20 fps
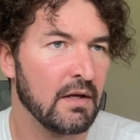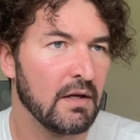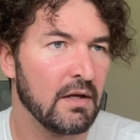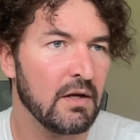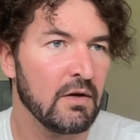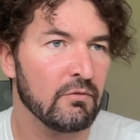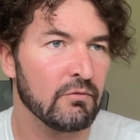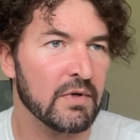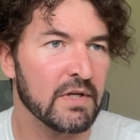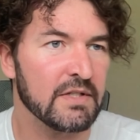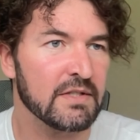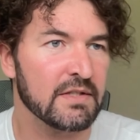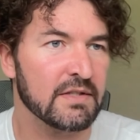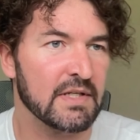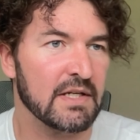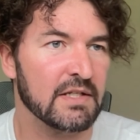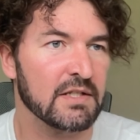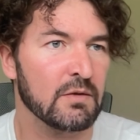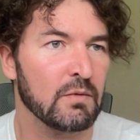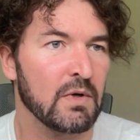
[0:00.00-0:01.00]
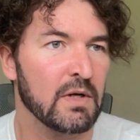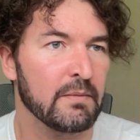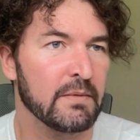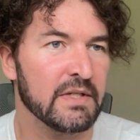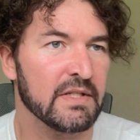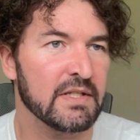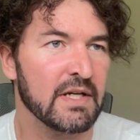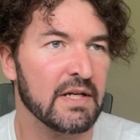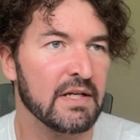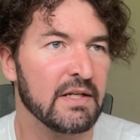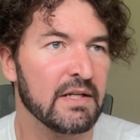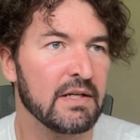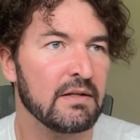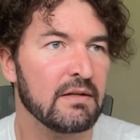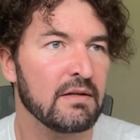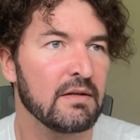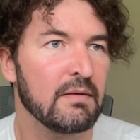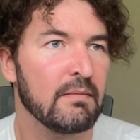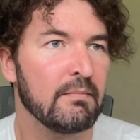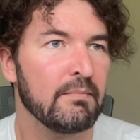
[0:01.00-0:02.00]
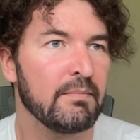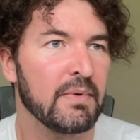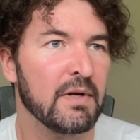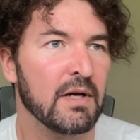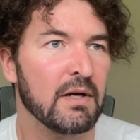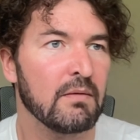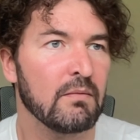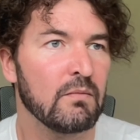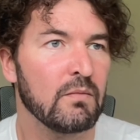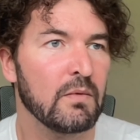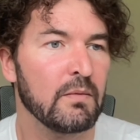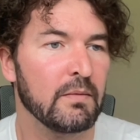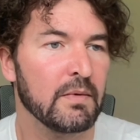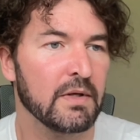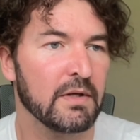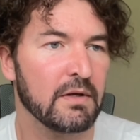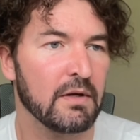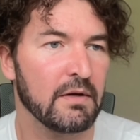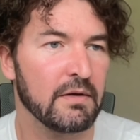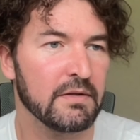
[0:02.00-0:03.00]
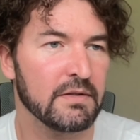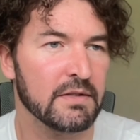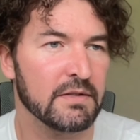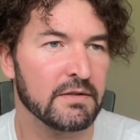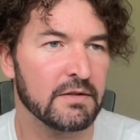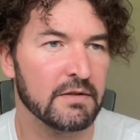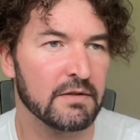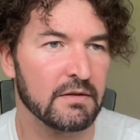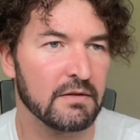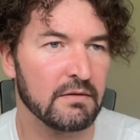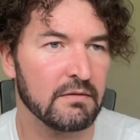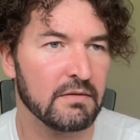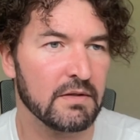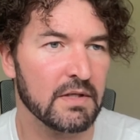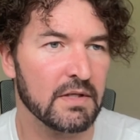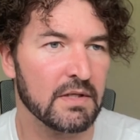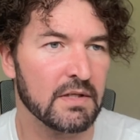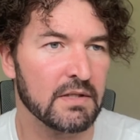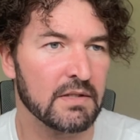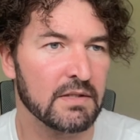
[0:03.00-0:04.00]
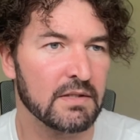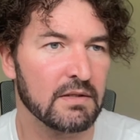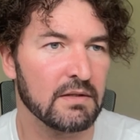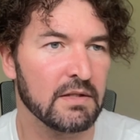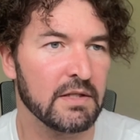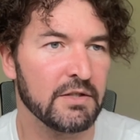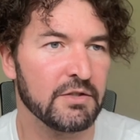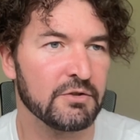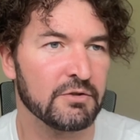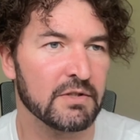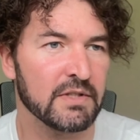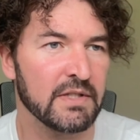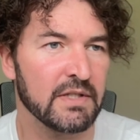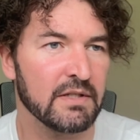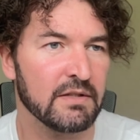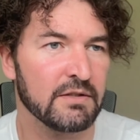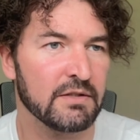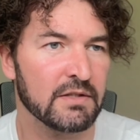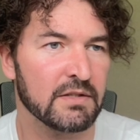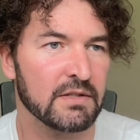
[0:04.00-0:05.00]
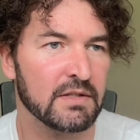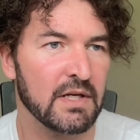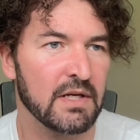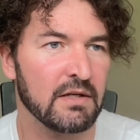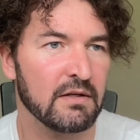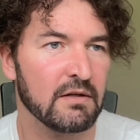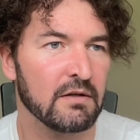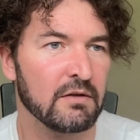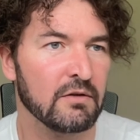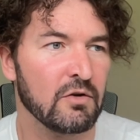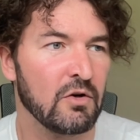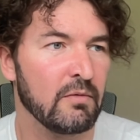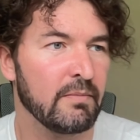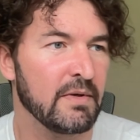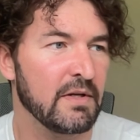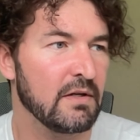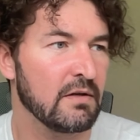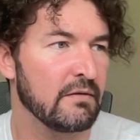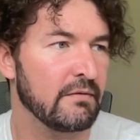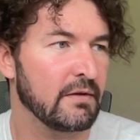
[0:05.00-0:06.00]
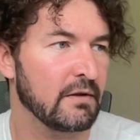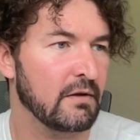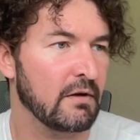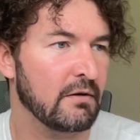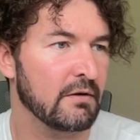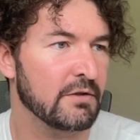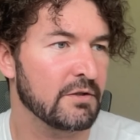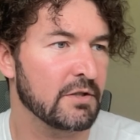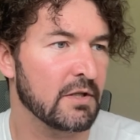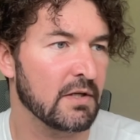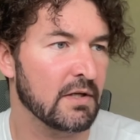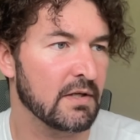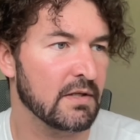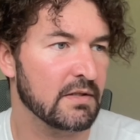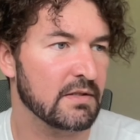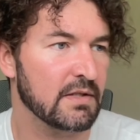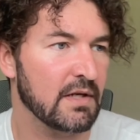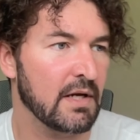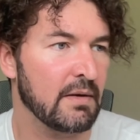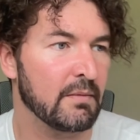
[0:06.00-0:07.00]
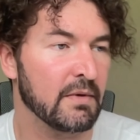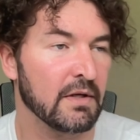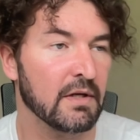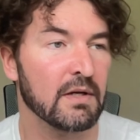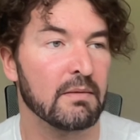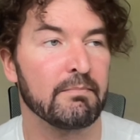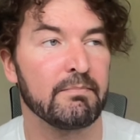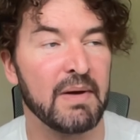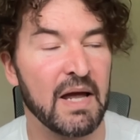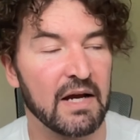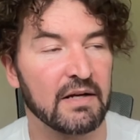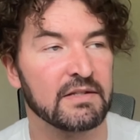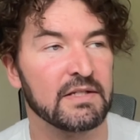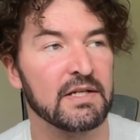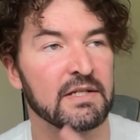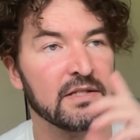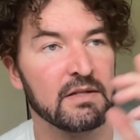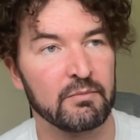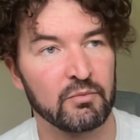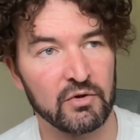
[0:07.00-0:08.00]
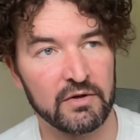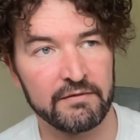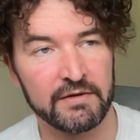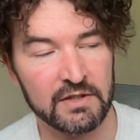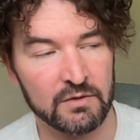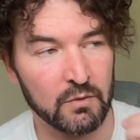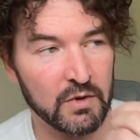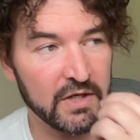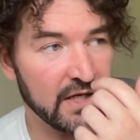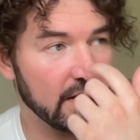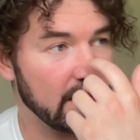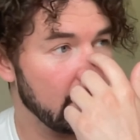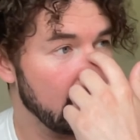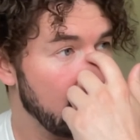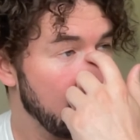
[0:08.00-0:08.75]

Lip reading: reasons as to why we take it. But what we're going to do is literally just take a copy of the current charts and we're going to backtest the previous week